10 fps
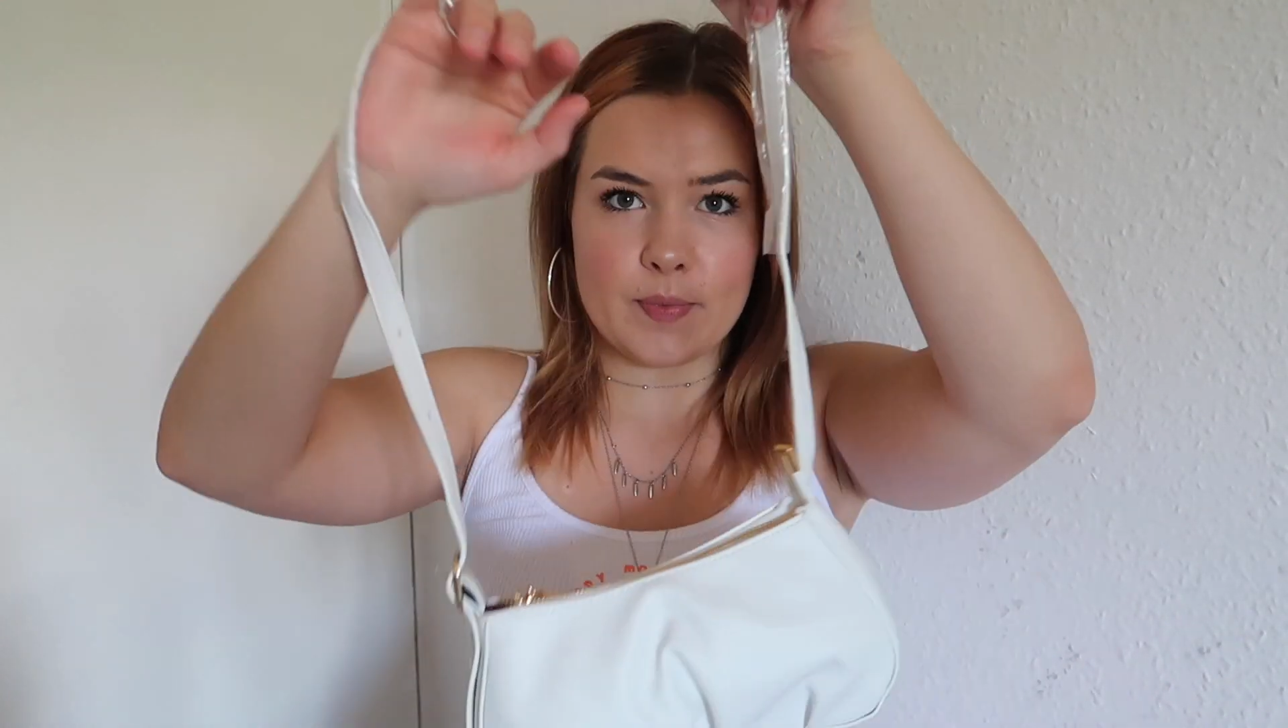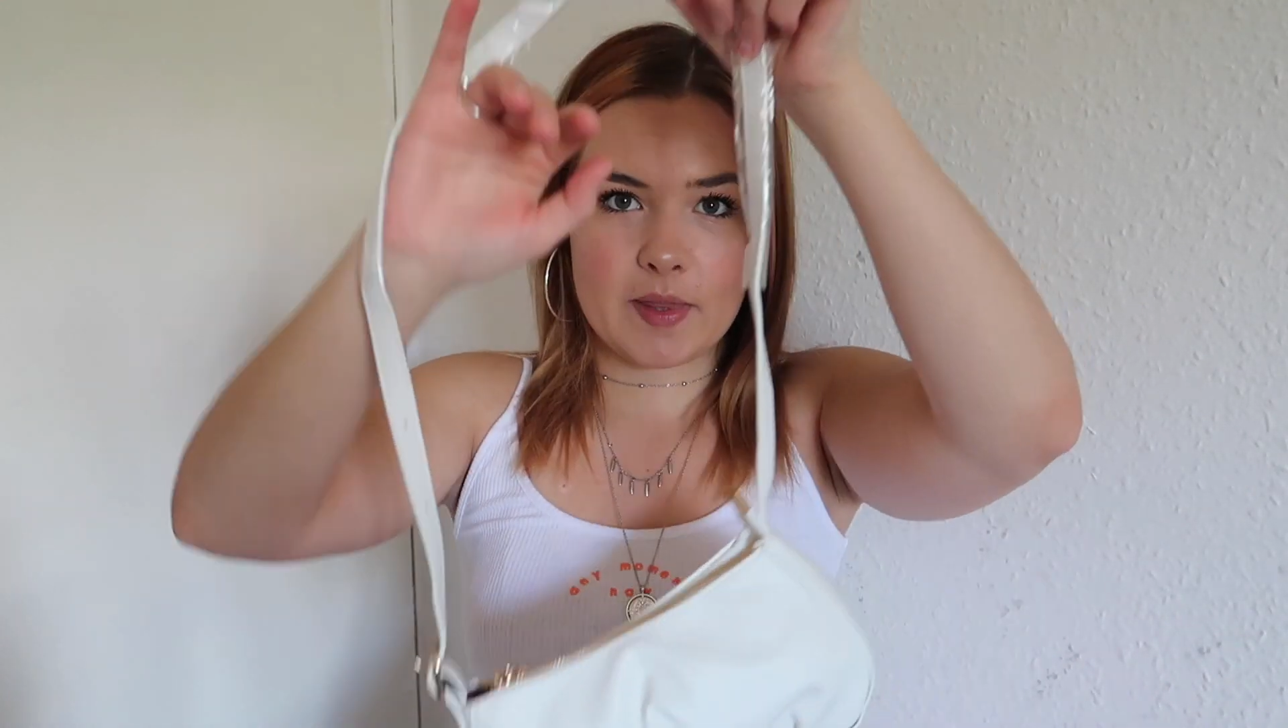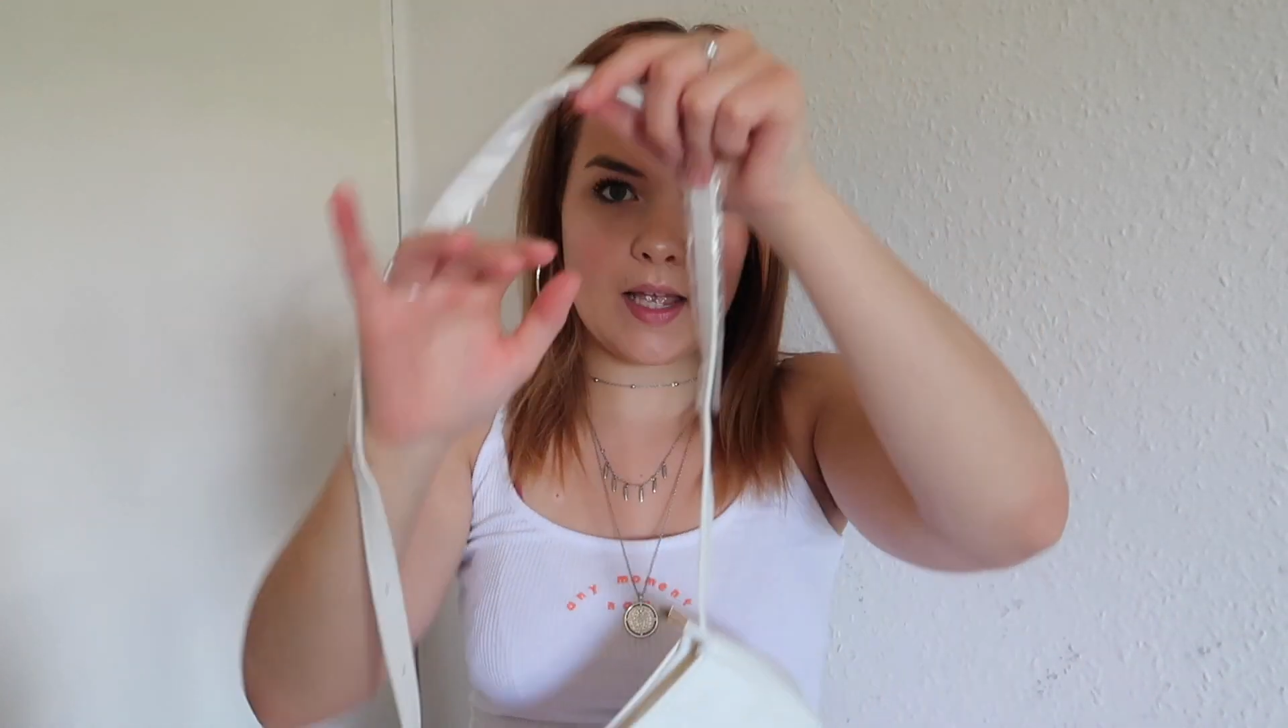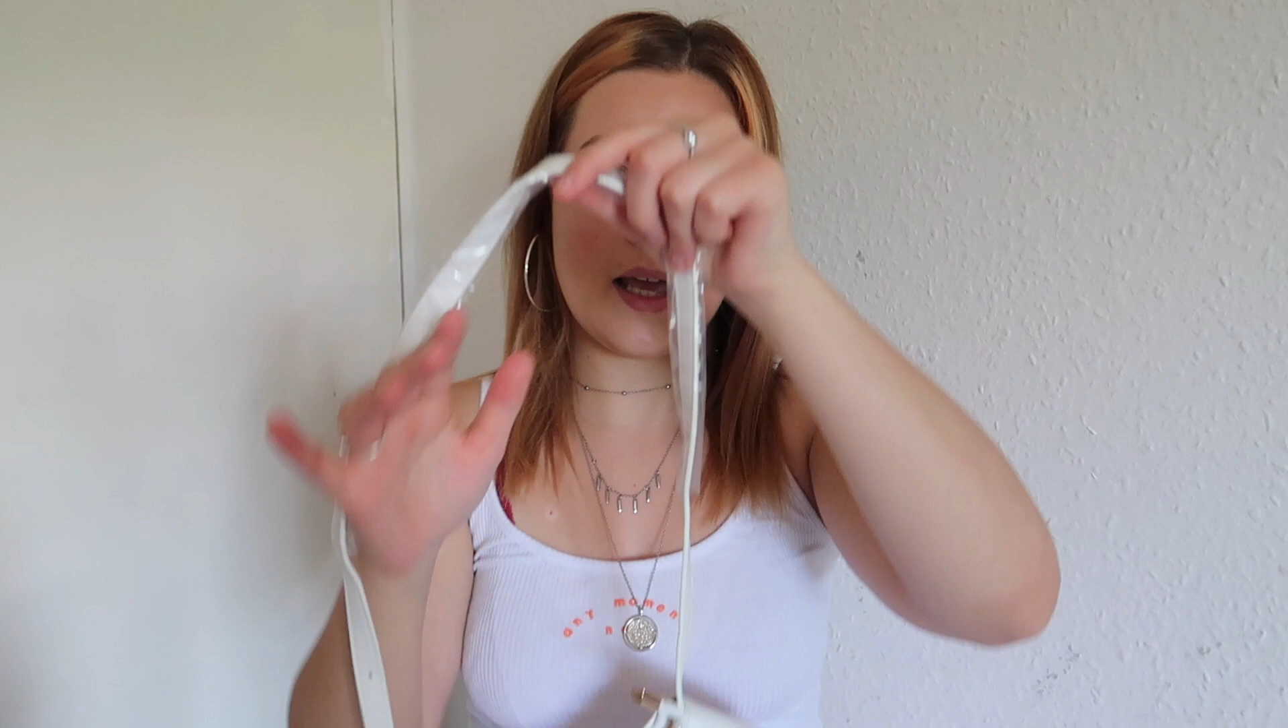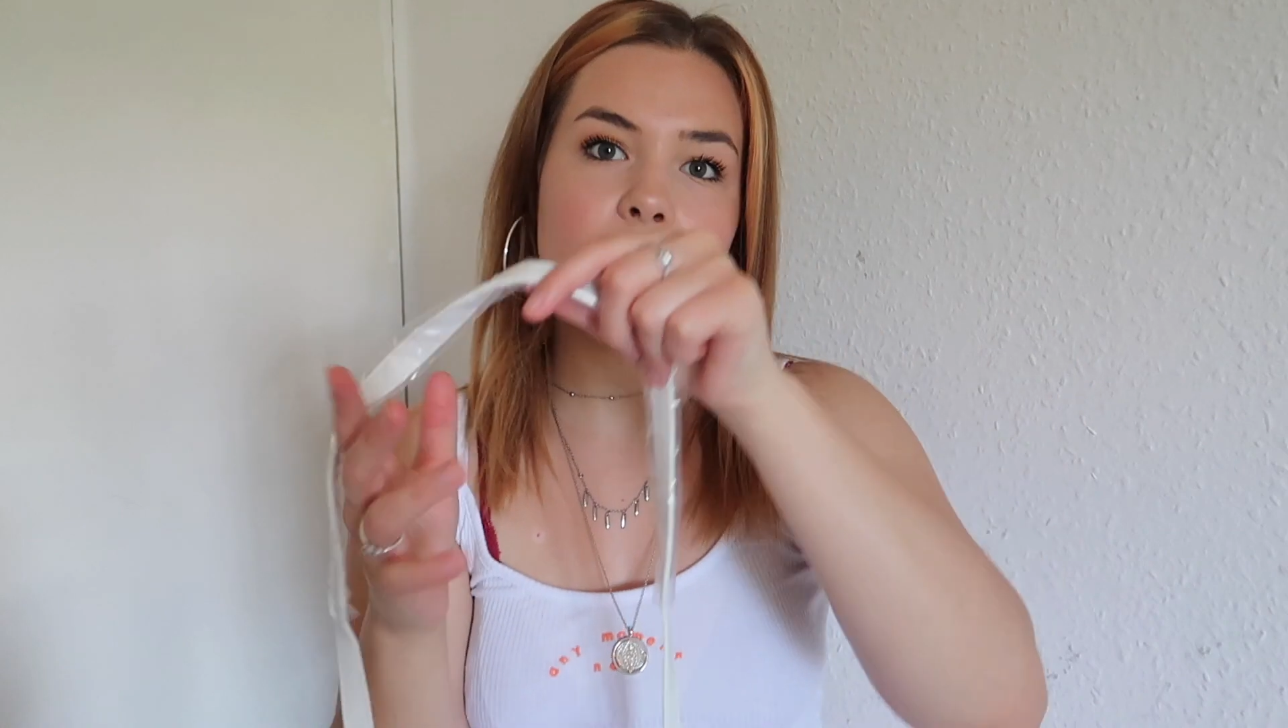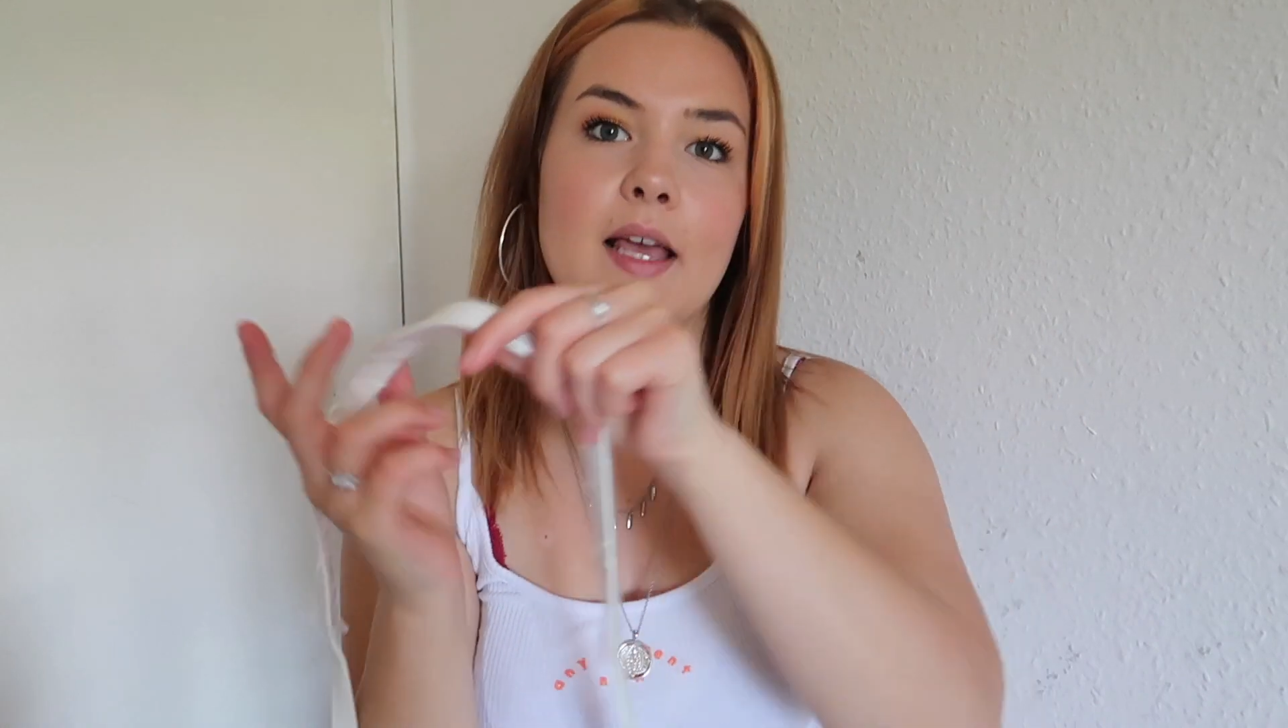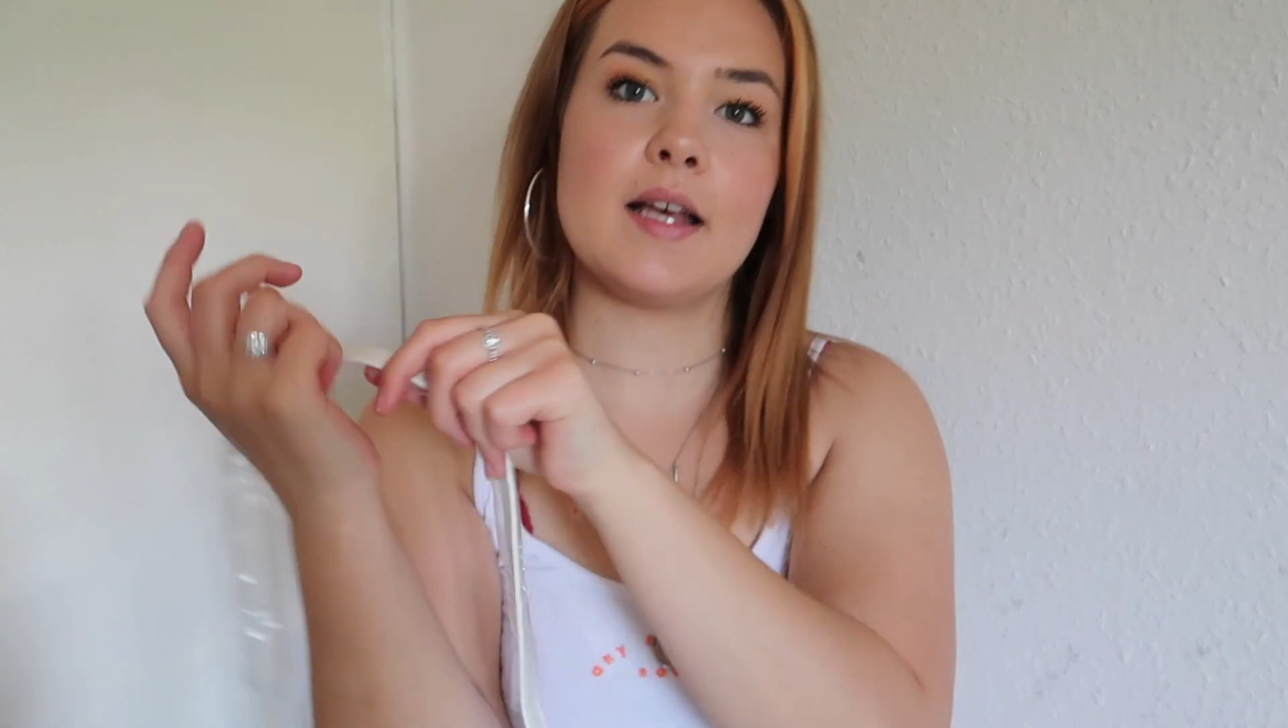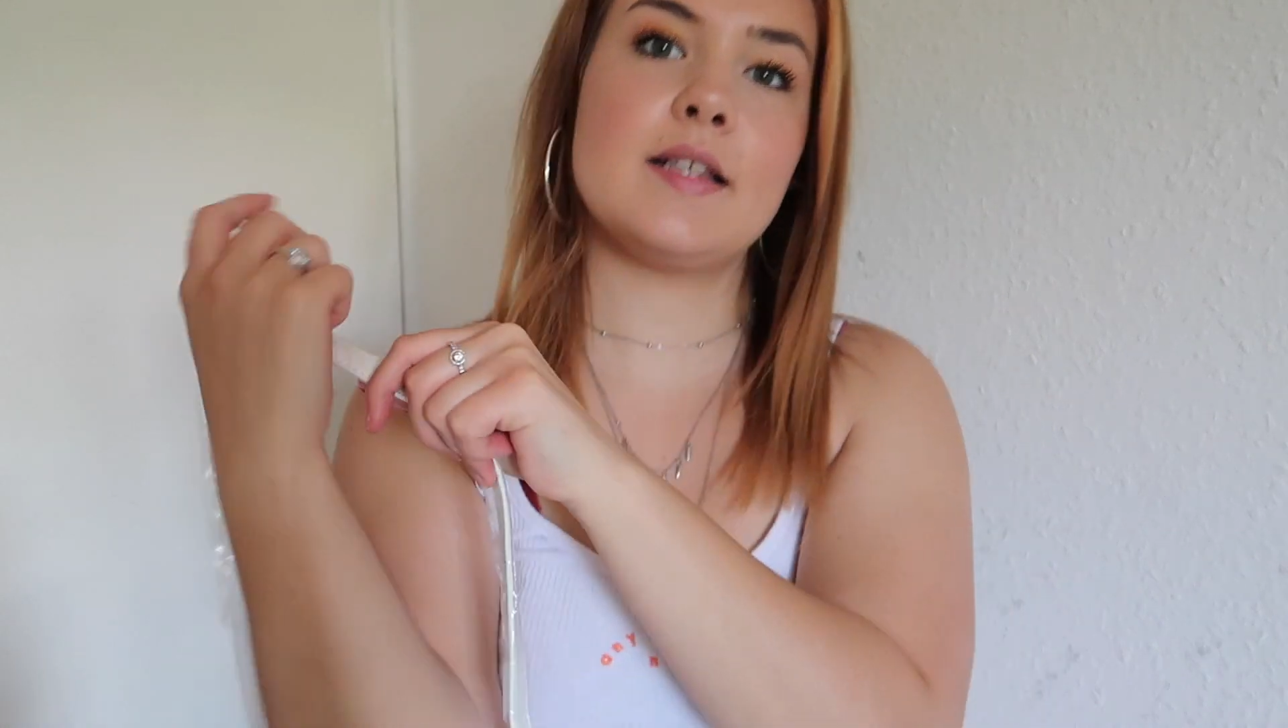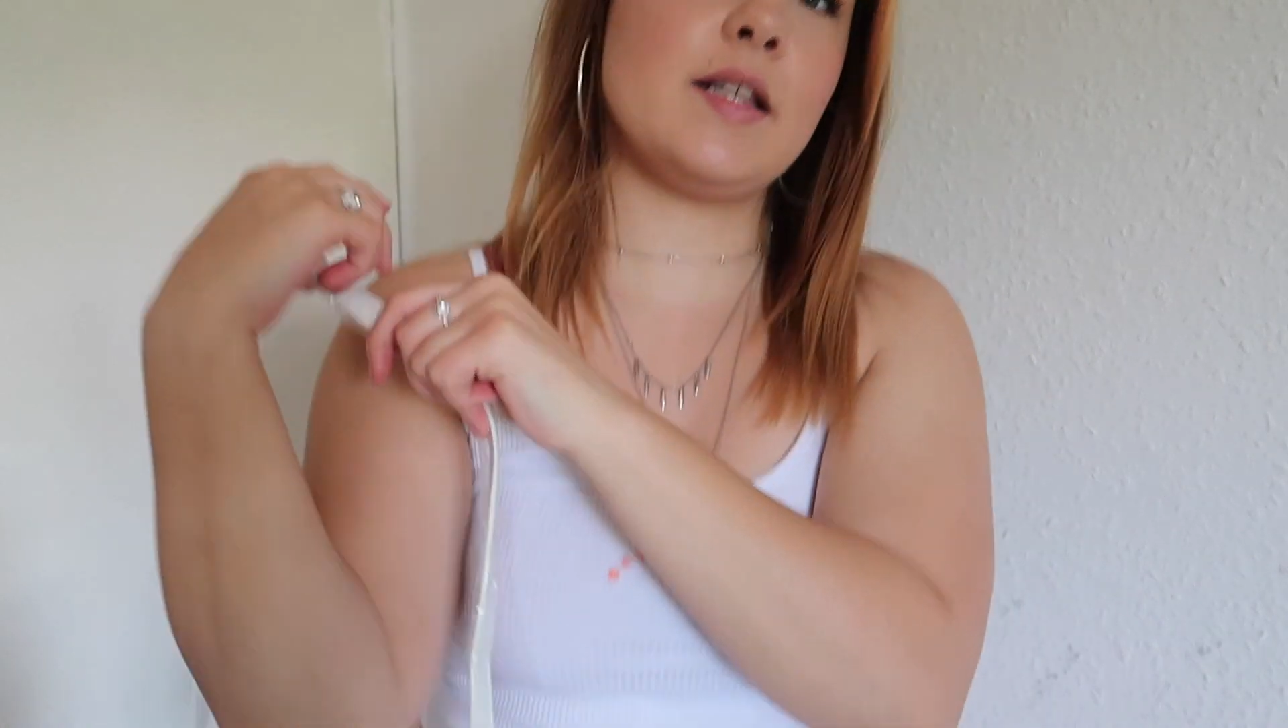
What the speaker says: Thing here,